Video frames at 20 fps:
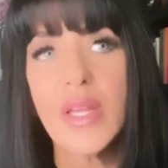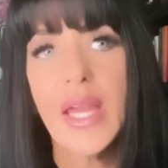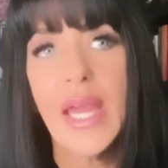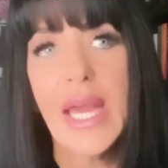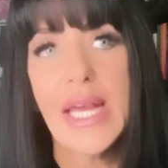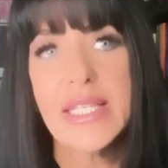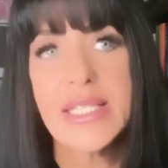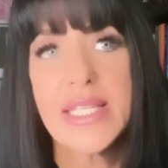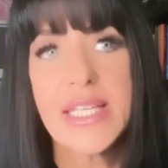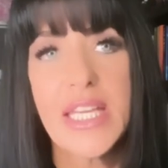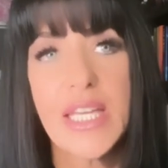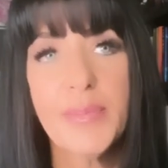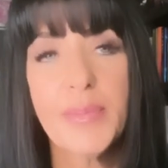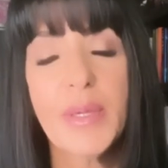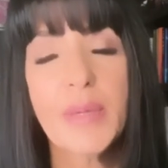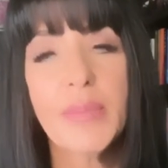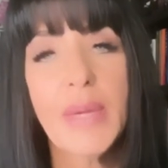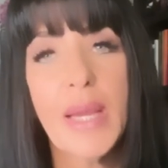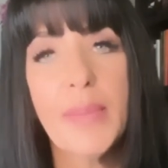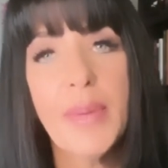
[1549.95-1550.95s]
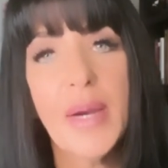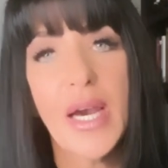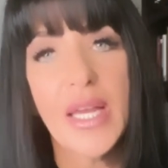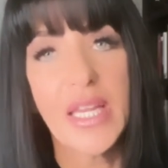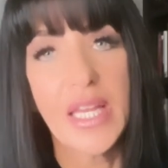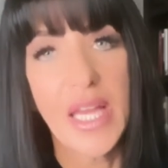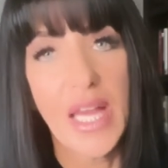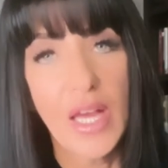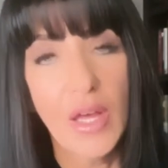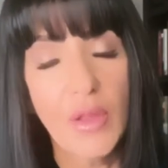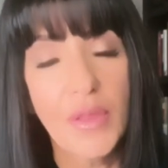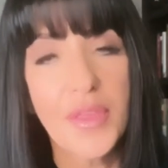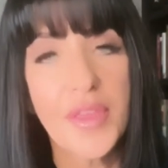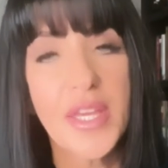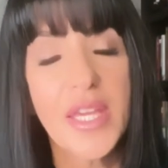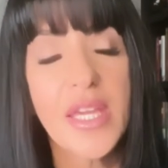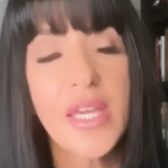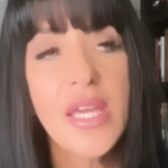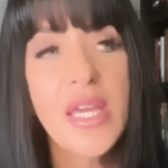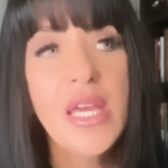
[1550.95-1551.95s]
as keeping my body
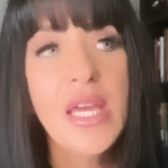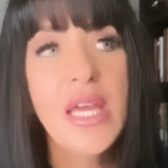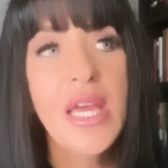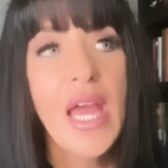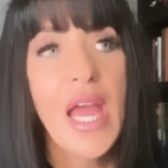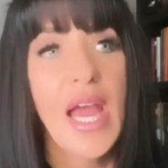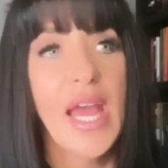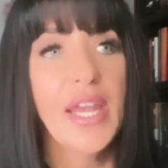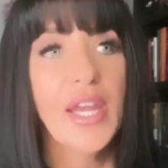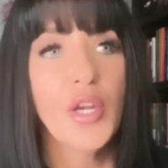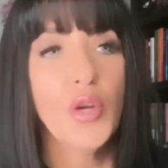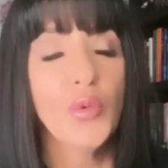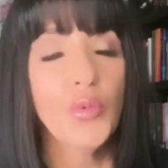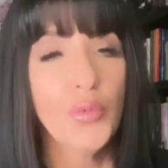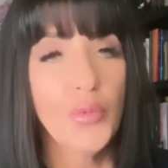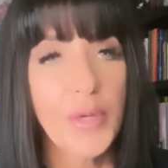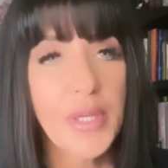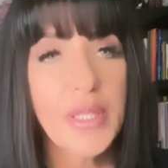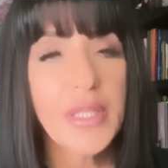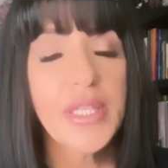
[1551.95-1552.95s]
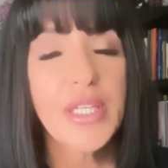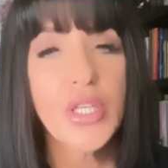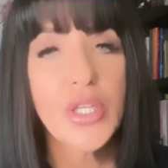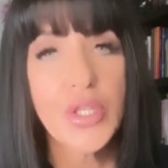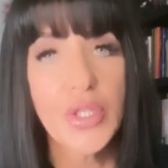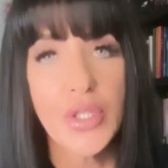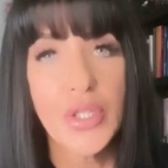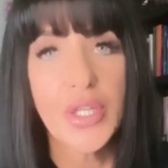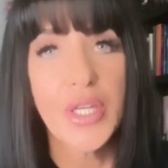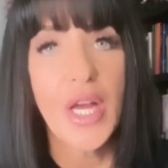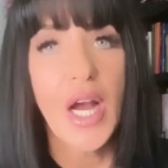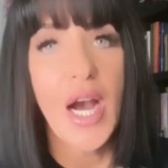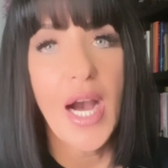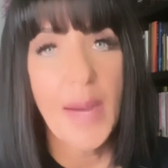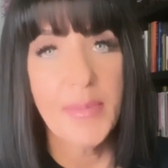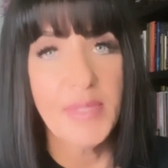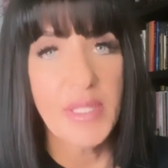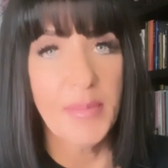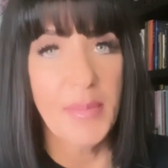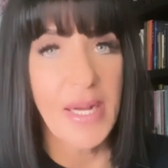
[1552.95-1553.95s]
healthy and in a really good
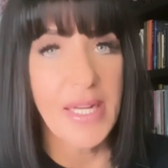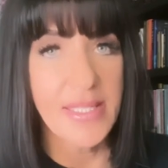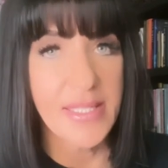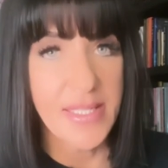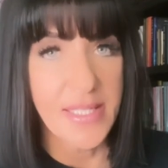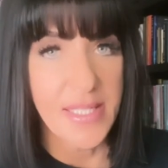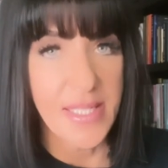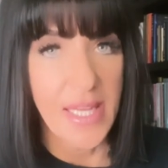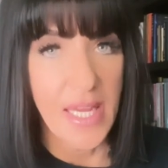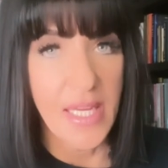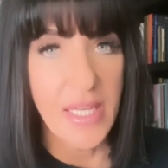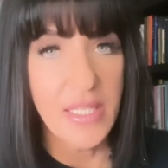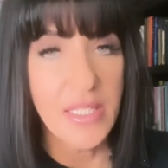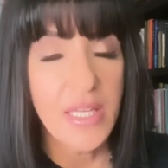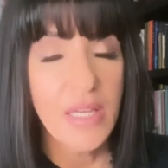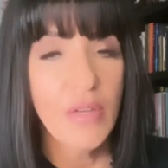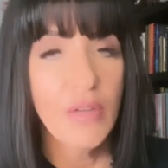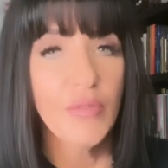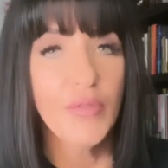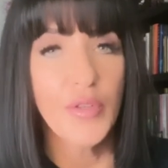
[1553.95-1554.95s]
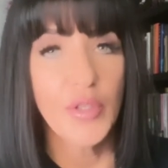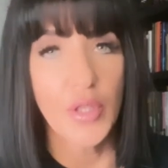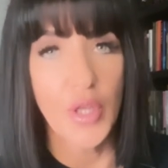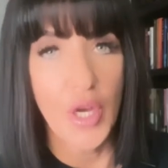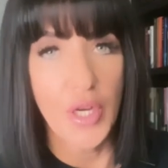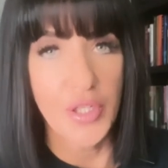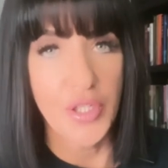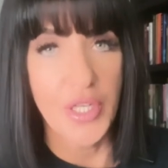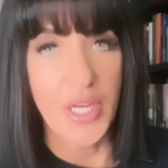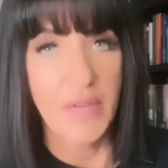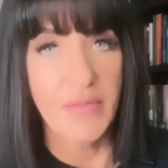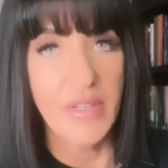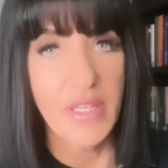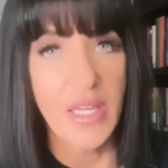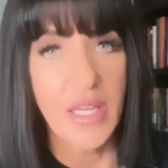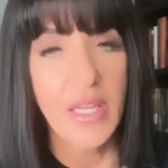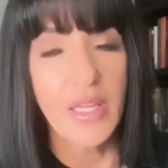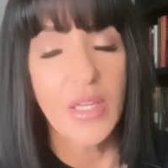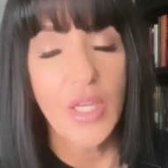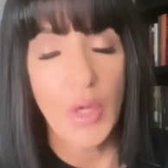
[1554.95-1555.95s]
optimized state for
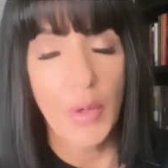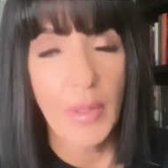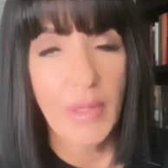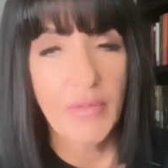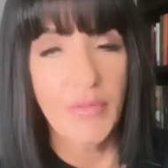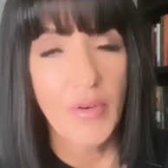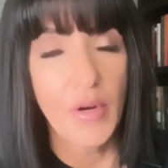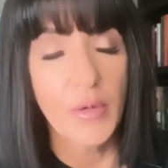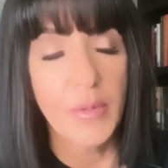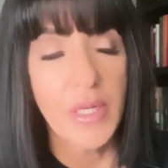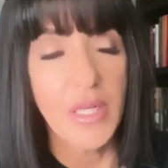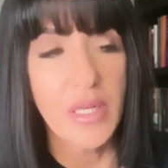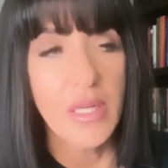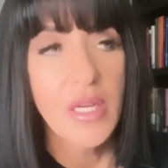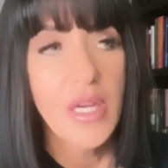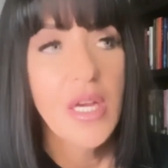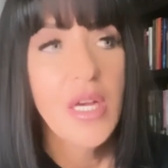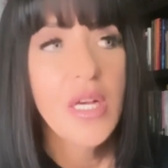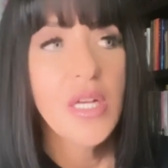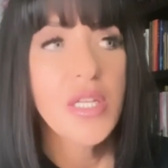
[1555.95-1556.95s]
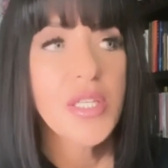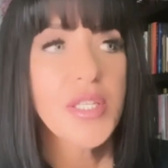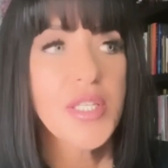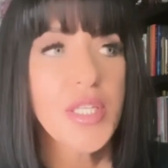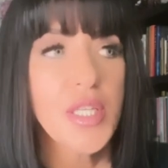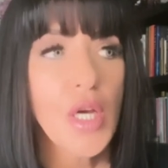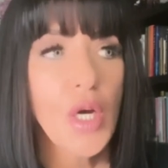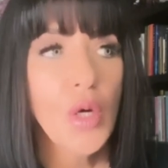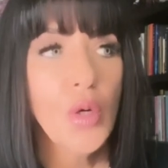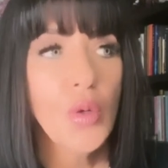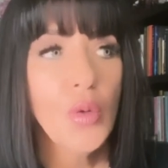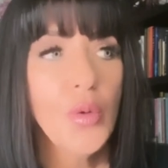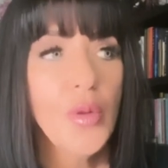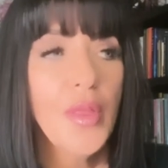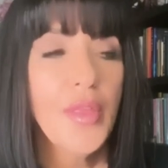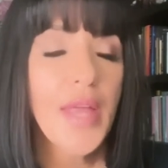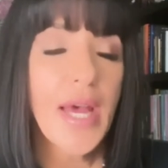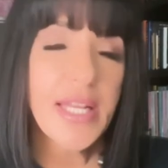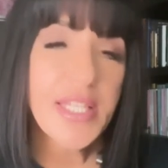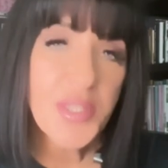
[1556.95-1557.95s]
longevity going forward. So
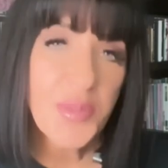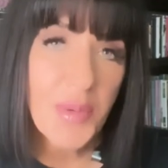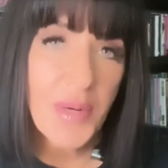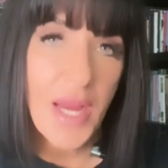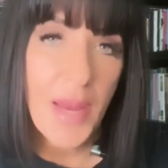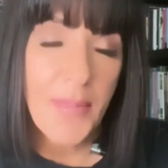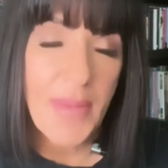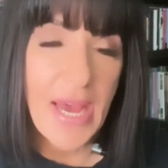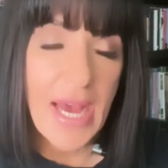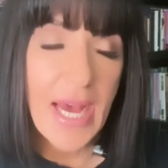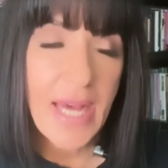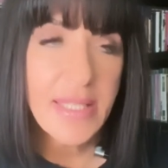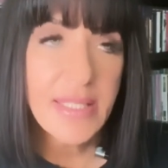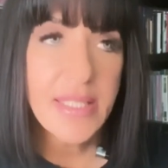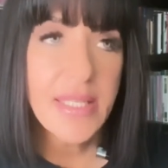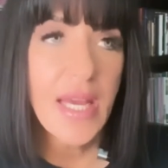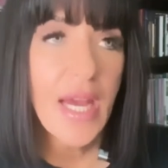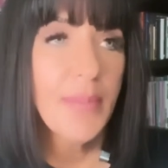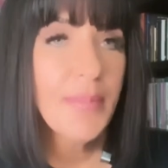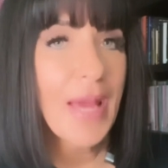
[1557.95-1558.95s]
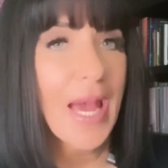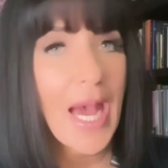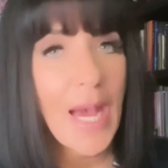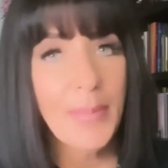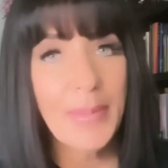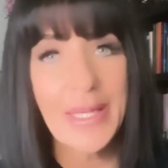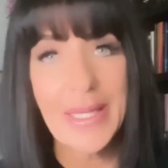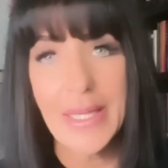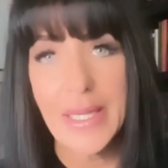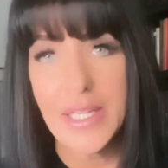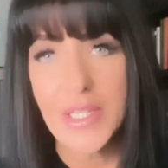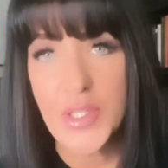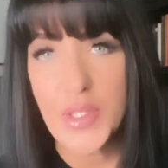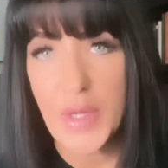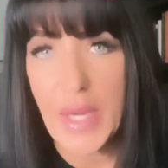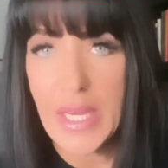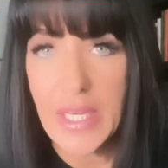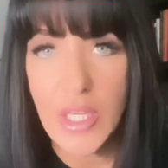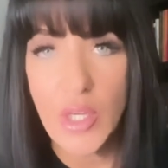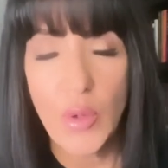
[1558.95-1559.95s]
that's where I'm at. I'm happy to answer
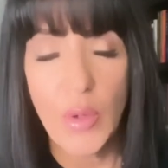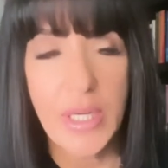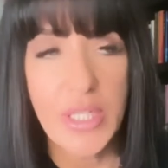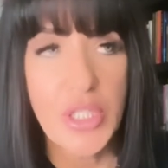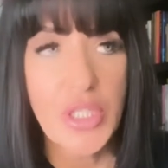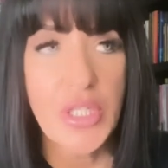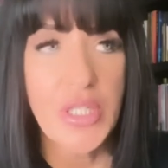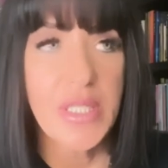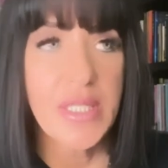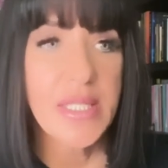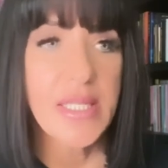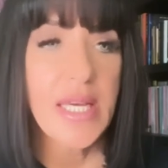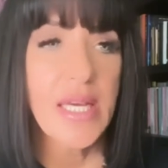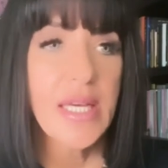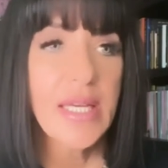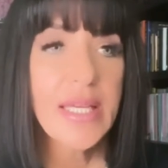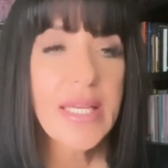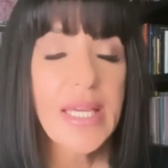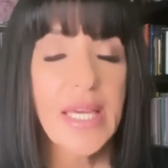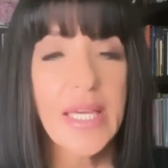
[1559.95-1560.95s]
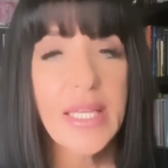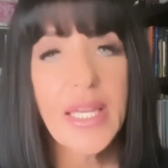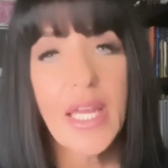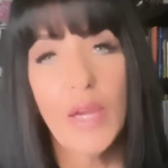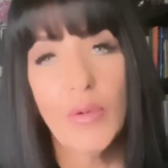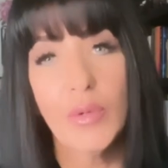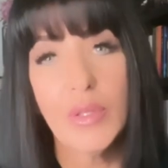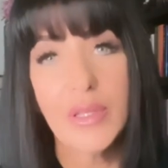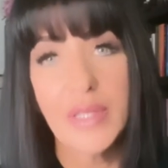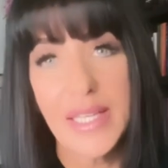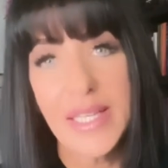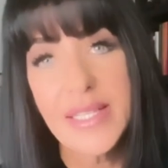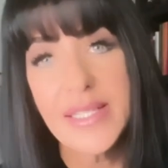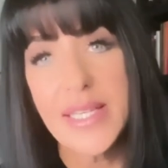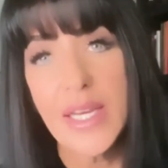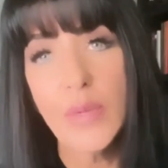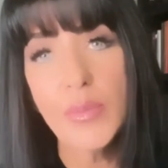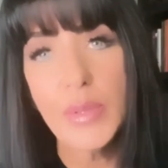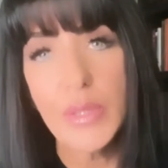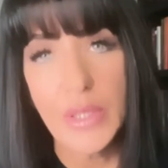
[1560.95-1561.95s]
any questions. Again, I will link
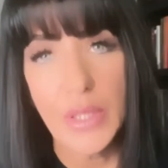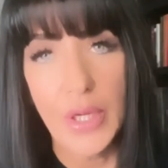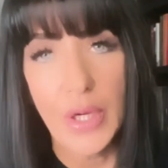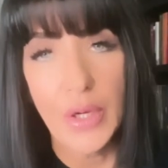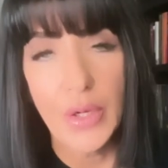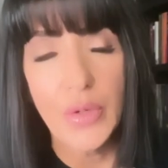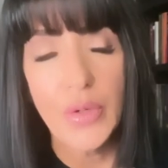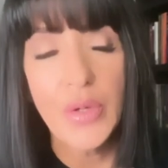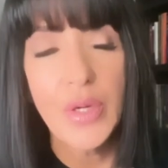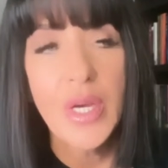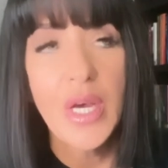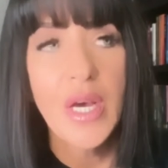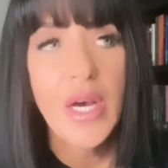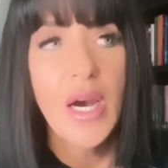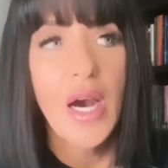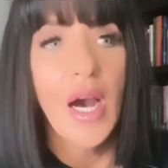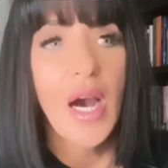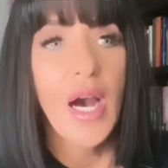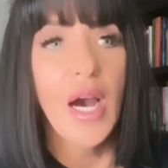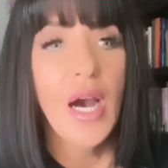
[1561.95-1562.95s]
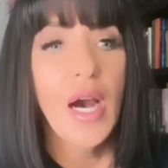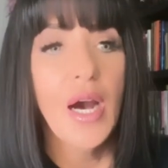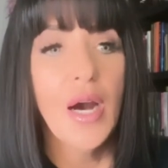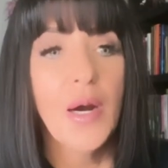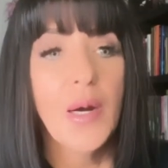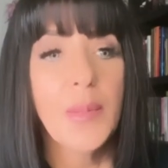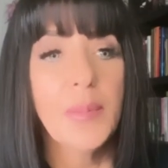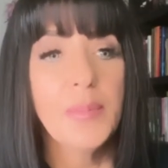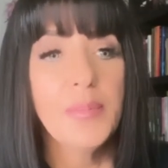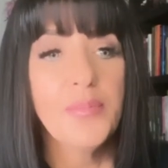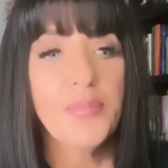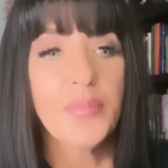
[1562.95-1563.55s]
down below. Um,